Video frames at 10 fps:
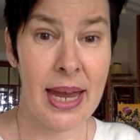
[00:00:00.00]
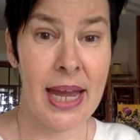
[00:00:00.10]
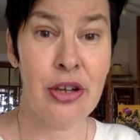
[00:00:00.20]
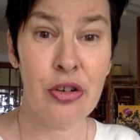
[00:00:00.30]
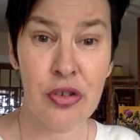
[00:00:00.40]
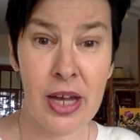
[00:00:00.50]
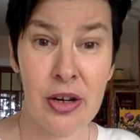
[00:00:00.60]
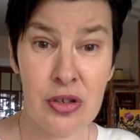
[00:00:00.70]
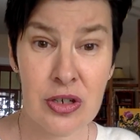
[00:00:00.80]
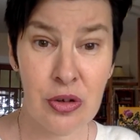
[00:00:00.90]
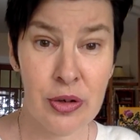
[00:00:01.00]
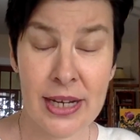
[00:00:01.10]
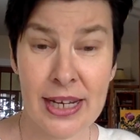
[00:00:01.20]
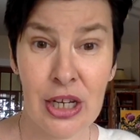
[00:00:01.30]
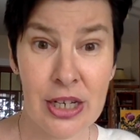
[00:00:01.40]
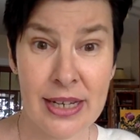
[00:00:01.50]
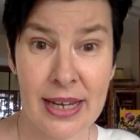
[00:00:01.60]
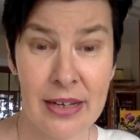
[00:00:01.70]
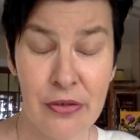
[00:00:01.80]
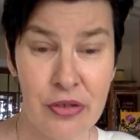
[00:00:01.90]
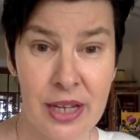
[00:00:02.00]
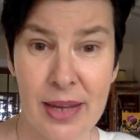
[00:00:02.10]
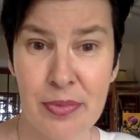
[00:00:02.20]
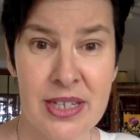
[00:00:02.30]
and your shadows are creating good negative shapes,